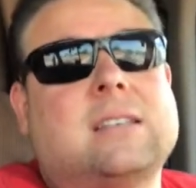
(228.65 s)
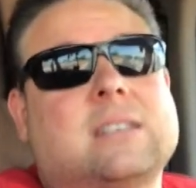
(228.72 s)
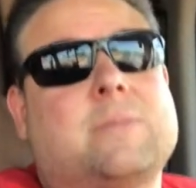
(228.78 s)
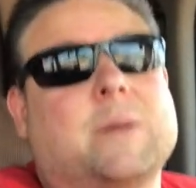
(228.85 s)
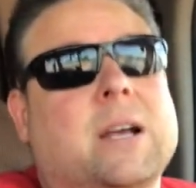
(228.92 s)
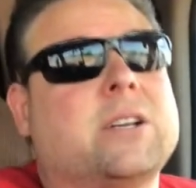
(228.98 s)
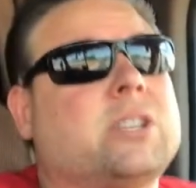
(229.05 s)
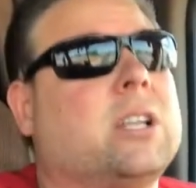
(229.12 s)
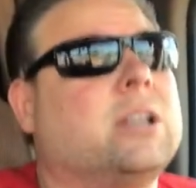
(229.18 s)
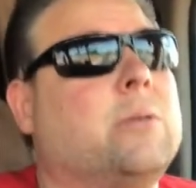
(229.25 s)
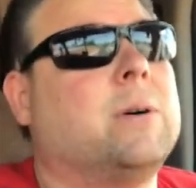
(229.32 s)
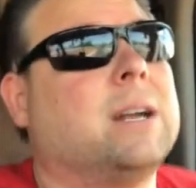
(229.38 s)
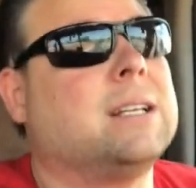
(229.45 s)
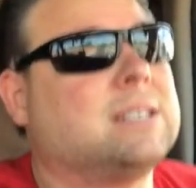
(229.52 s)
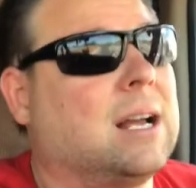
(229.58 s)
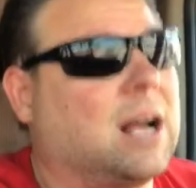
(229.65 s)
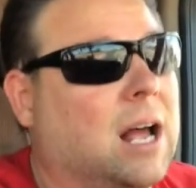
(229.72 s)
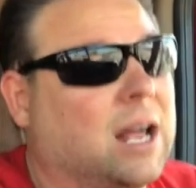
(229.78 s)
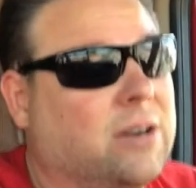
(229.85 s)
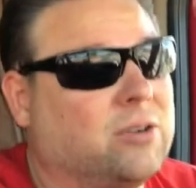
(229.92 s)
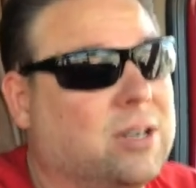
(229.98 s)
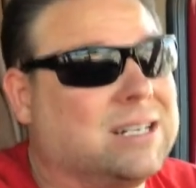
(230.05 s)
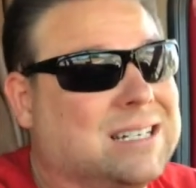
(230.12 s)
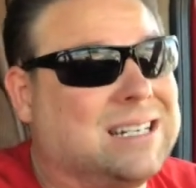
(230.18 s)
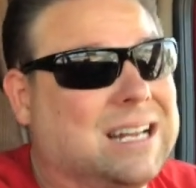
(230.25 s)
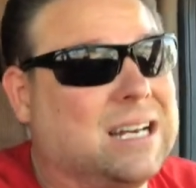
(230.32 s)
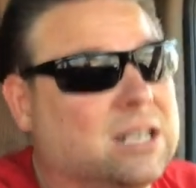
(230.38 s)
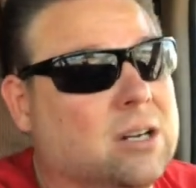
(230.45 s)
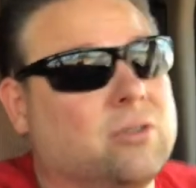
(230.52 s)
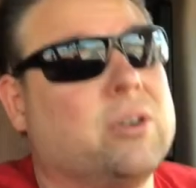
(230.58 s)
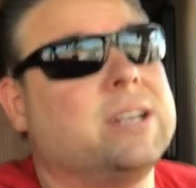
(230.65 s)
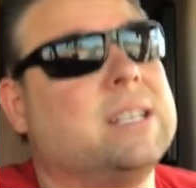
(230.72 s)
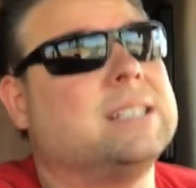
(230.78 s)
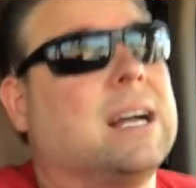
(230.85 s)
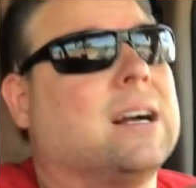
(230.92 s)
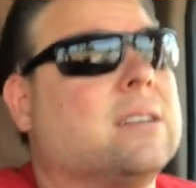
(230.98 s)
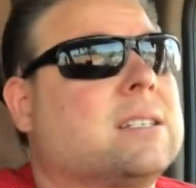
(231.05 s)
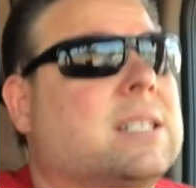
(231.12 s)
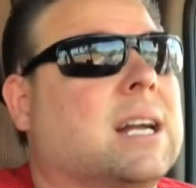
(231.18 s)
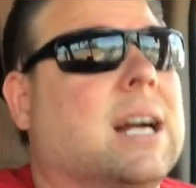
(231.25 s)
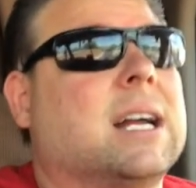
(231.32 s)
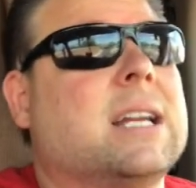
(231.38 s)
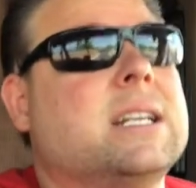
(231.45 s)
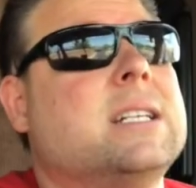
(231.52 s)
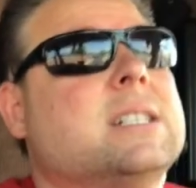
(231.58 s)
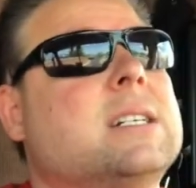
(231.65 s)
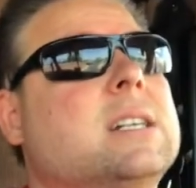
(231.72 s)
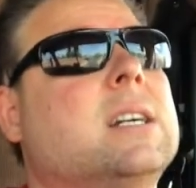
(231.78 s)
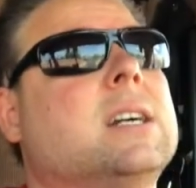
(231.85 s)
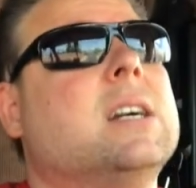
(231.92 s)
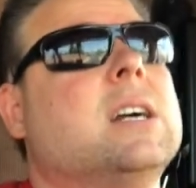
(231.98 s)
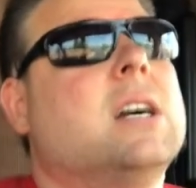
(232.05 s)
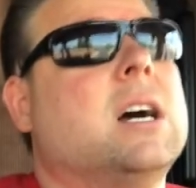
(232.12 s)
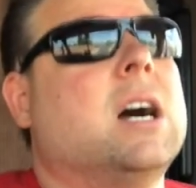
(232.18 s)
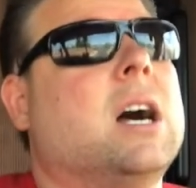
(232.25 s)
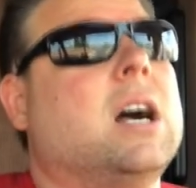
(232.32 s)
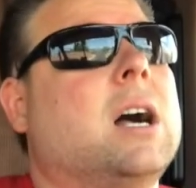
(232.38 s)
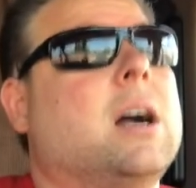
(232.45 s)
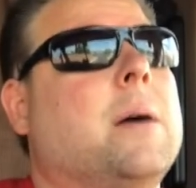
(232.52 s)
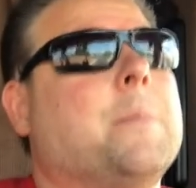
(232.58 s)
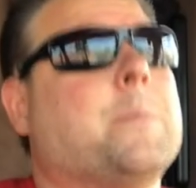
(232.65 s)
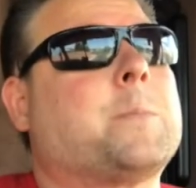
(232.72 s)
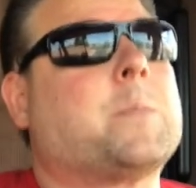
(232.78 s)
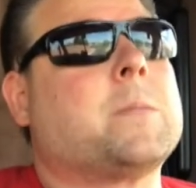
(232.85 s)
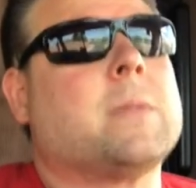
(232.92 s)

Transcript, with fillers: especially when it's one hundred ten degrees outside, um,